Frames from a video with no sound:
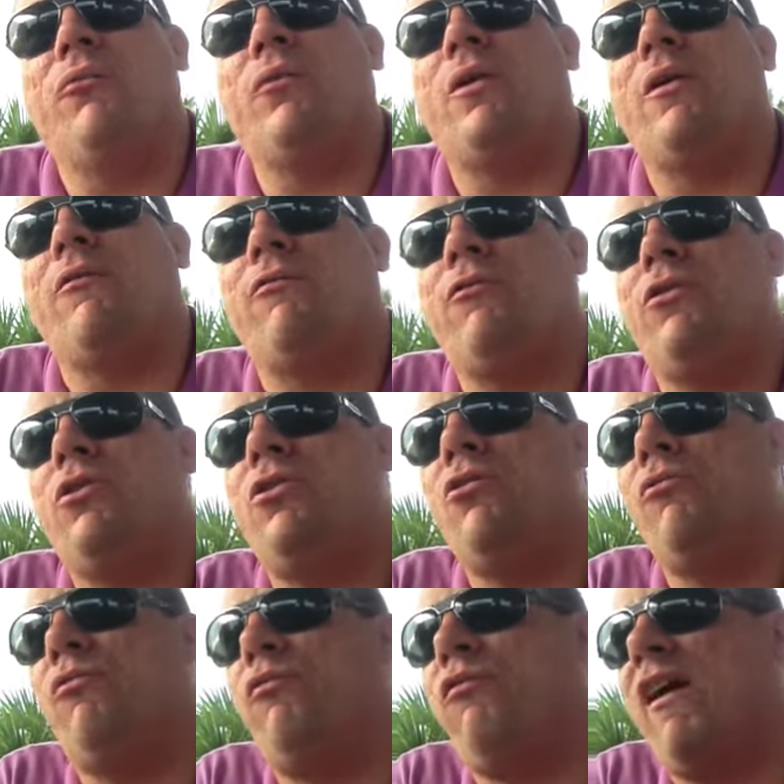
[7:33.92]
if
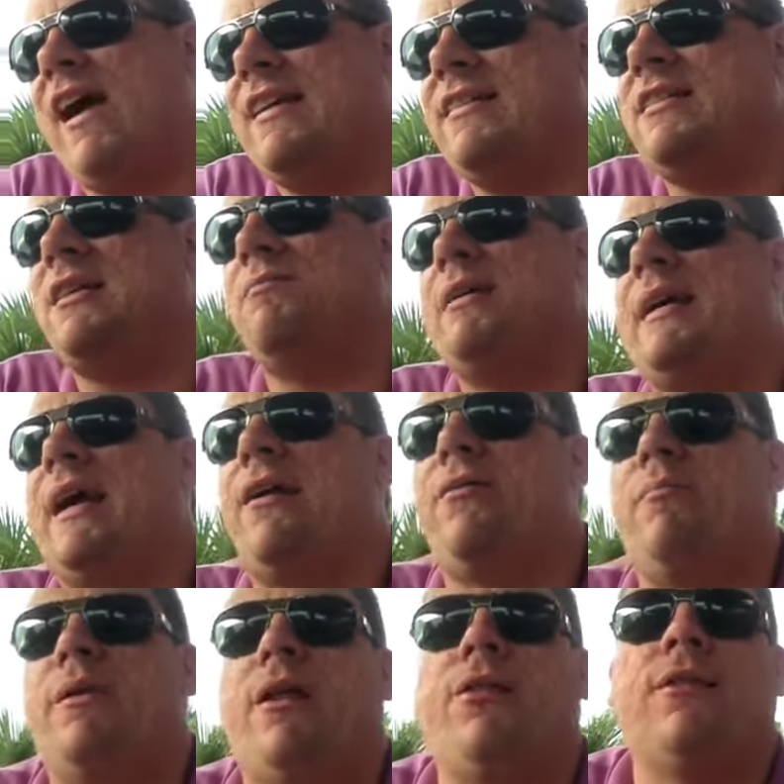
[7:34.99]
you find something out
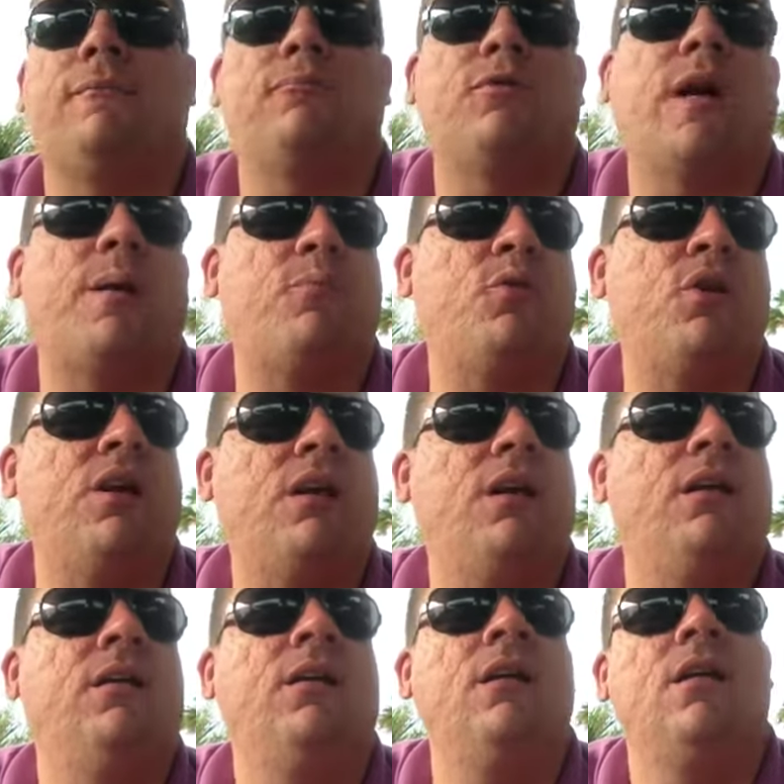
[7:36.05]
about the
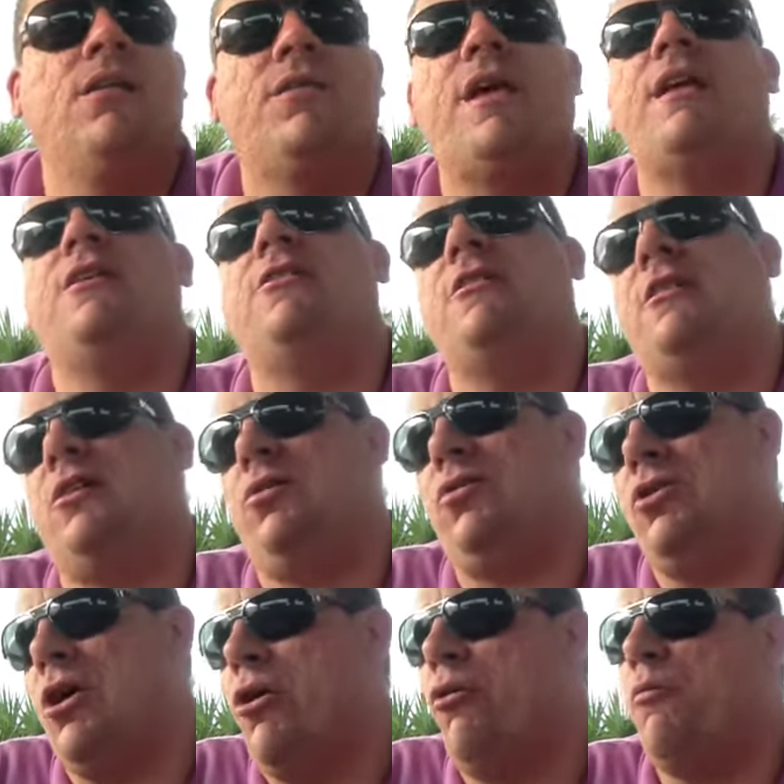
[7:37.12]
property that you didn't
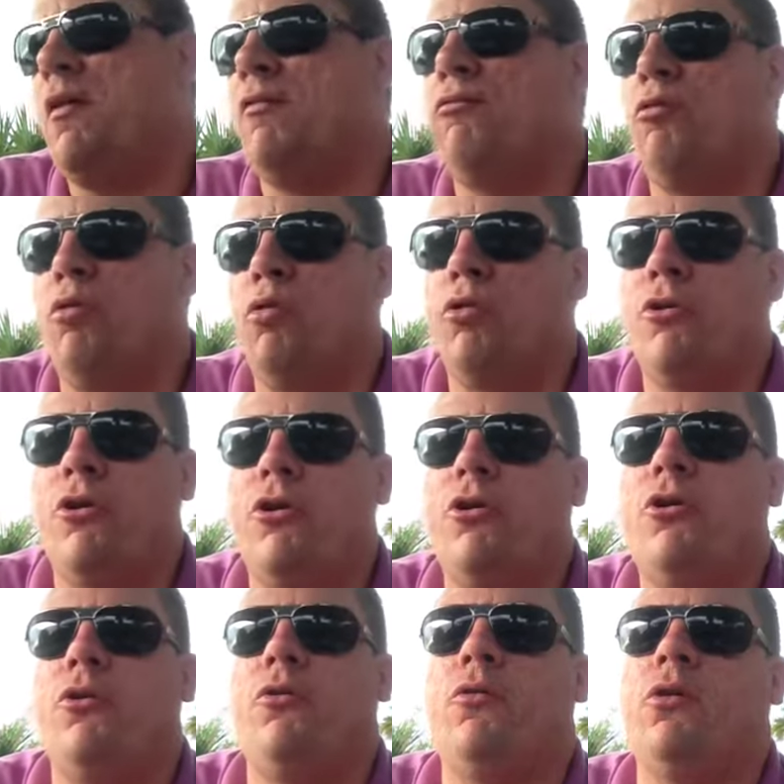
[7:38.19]
know
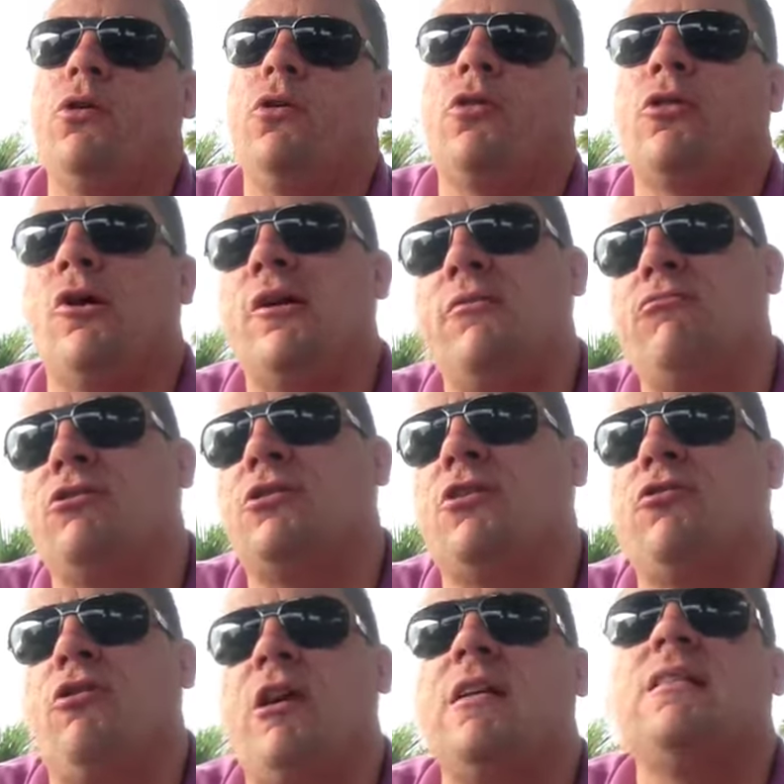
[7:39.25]
before, or you thought it was a
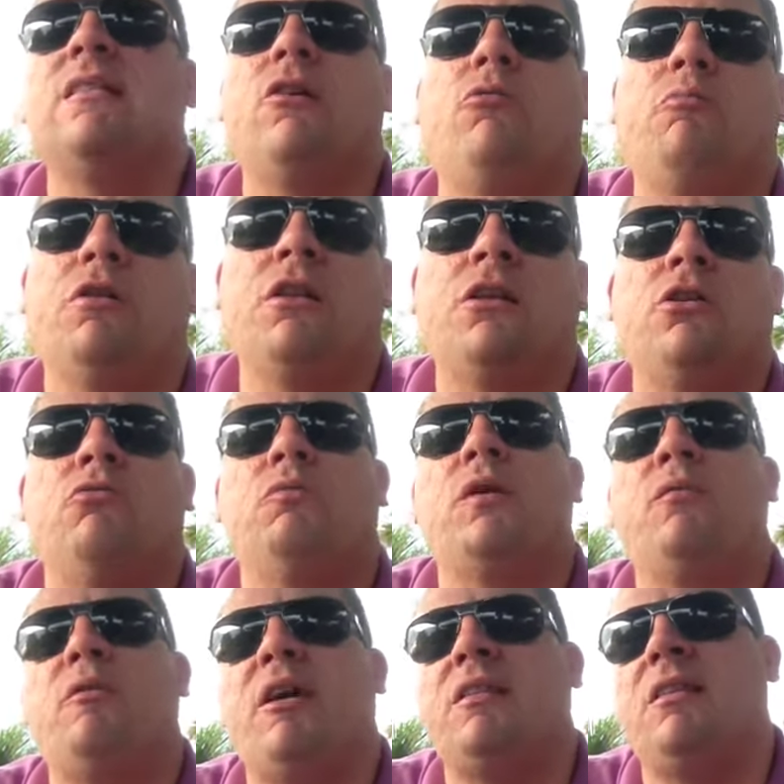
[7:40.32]
great deal, but then you
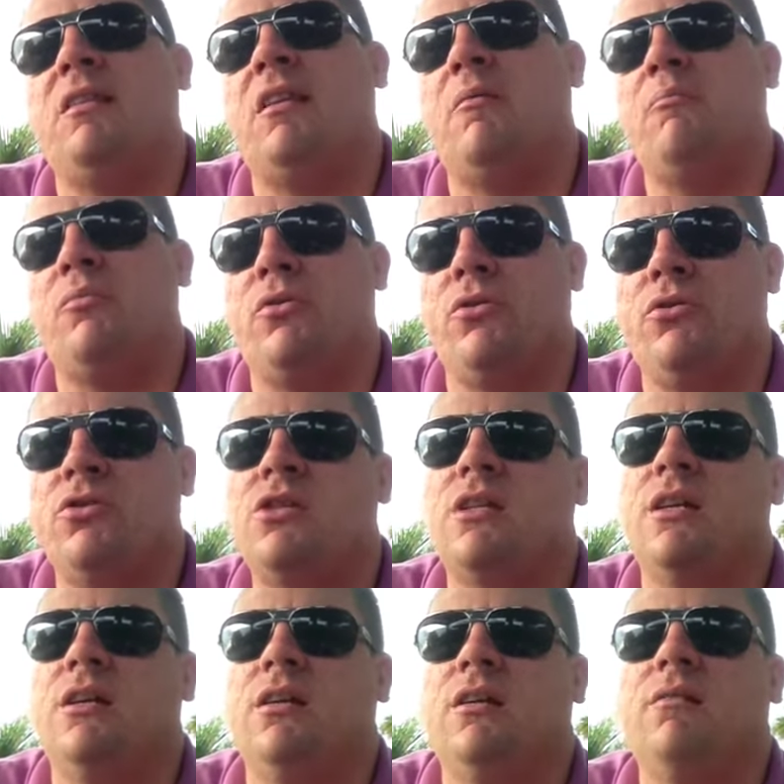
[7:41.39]
reran the numbers,
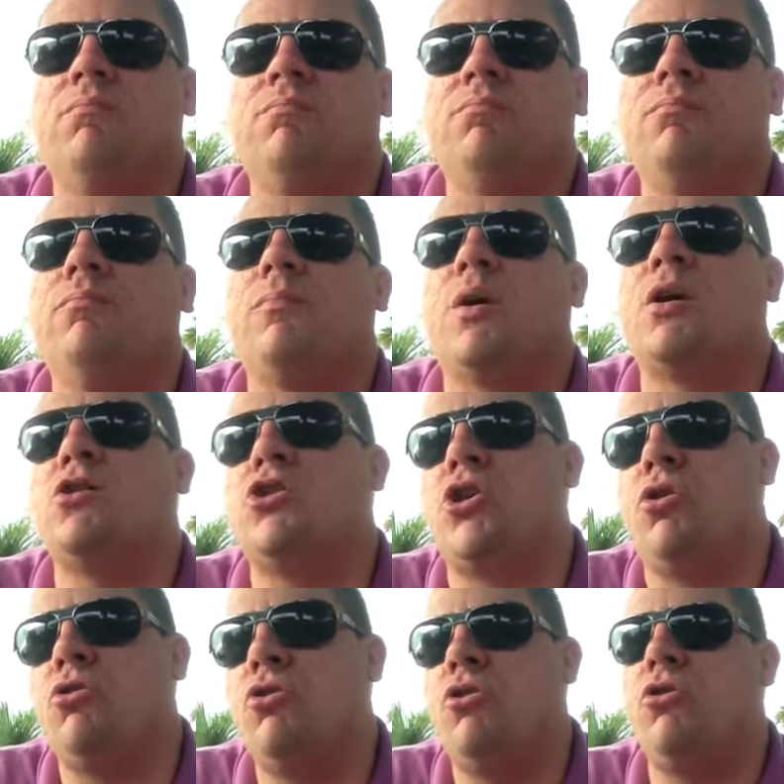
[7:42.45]
and because
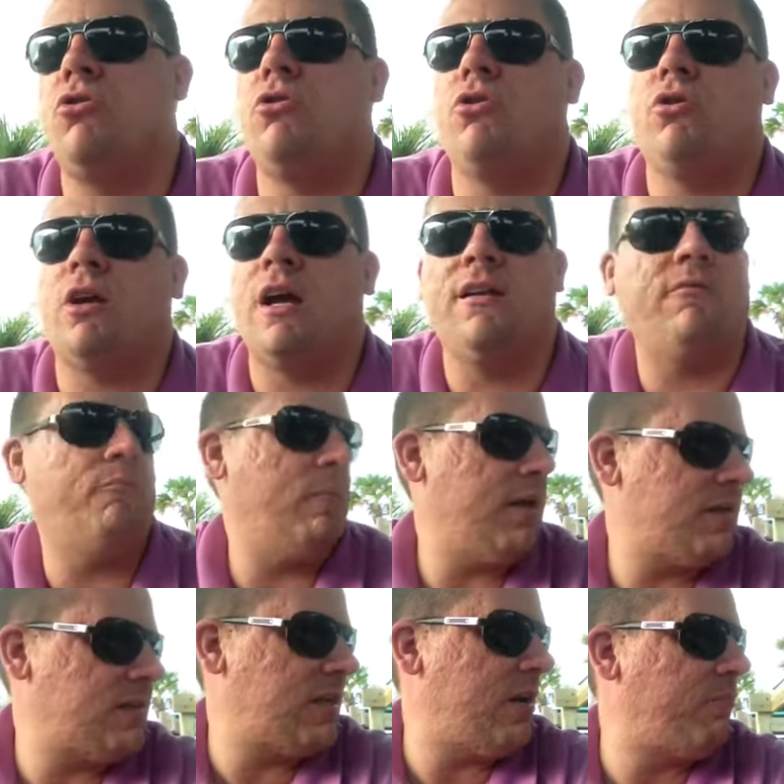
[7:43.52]
you're new, you kind of
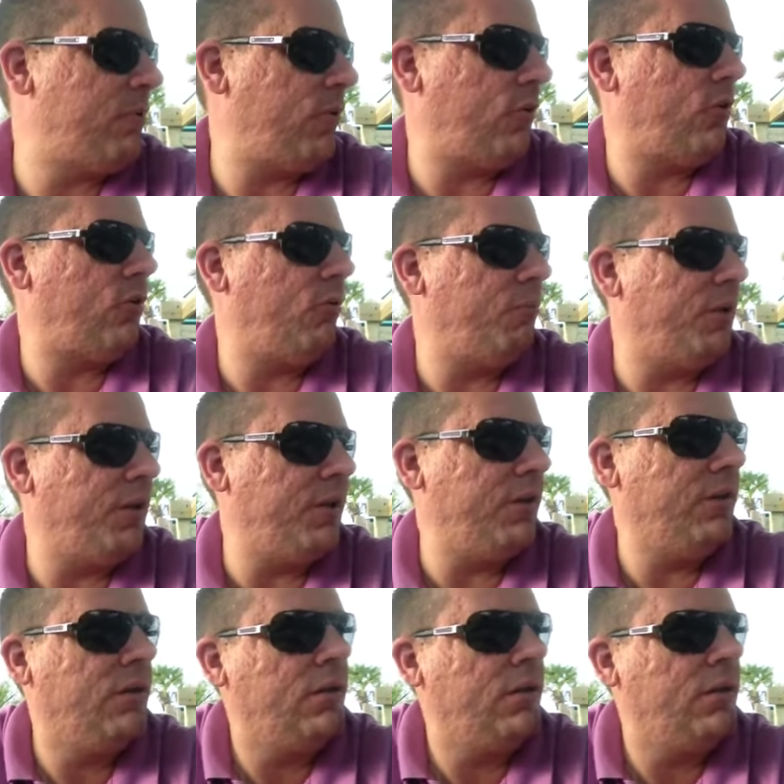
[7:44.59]
messed up a little bit.